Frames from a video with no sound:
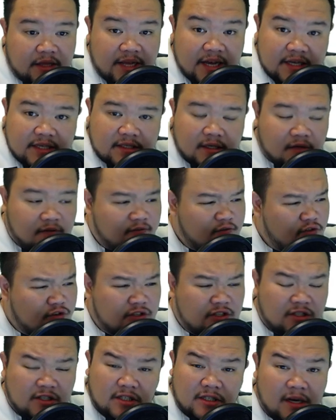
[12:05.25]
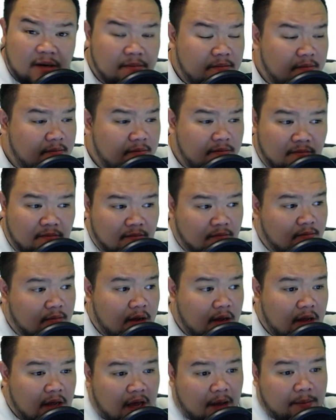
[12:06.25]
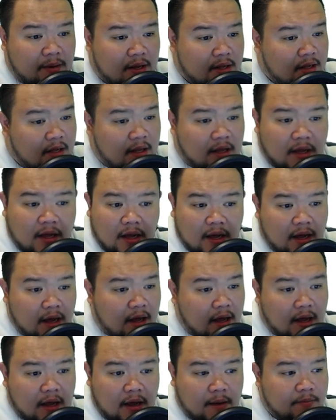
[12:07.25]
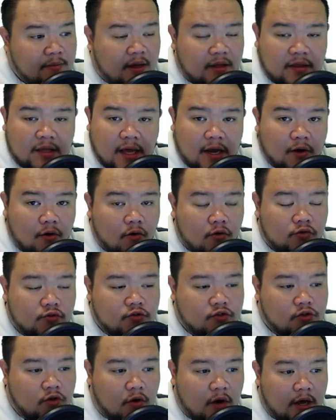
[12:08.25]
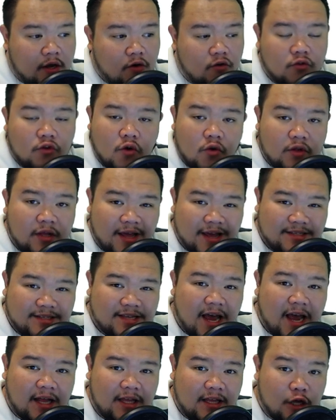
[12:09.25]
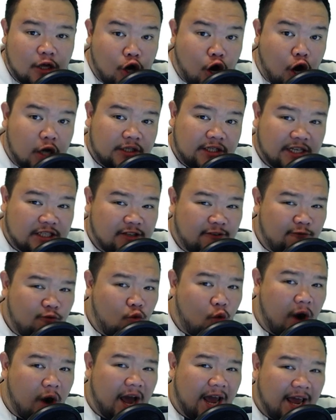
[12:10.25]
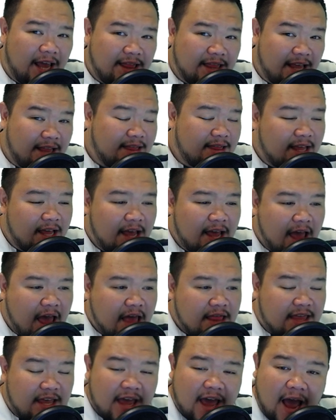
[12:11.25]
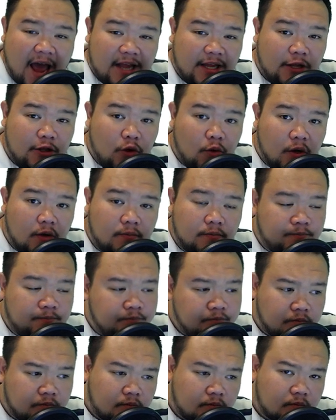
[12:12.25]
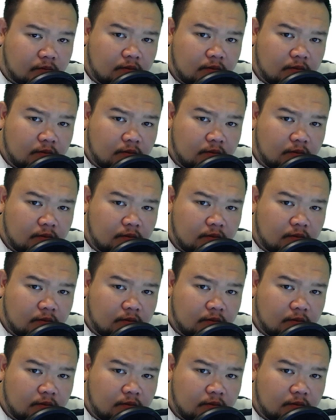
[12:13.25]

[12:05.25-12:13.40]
But Nixon, for some, I mean, I'm not that old, so I don't know exactly the context of why they they had to do it.